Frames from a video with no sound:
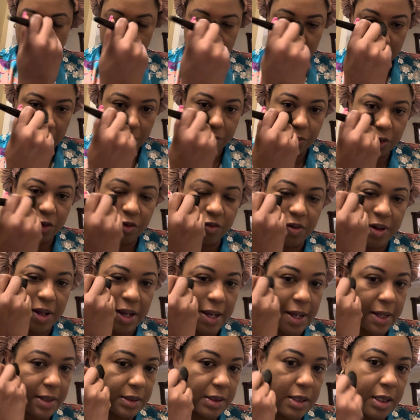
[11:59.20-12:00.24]
It
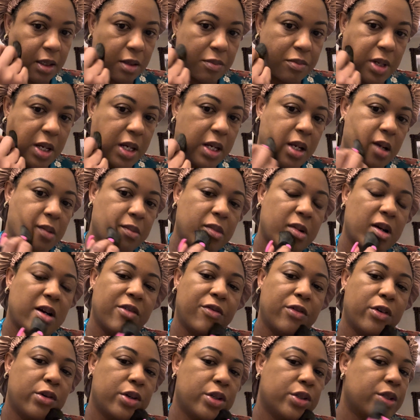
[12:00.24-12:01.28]
provides like a medium
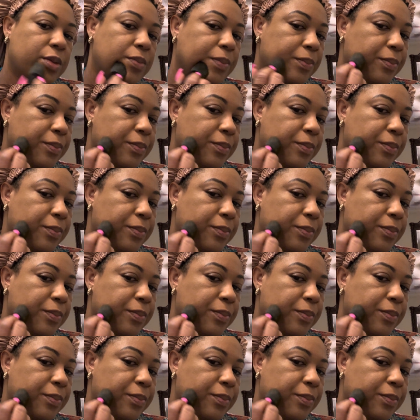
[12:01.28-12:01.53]
coverage.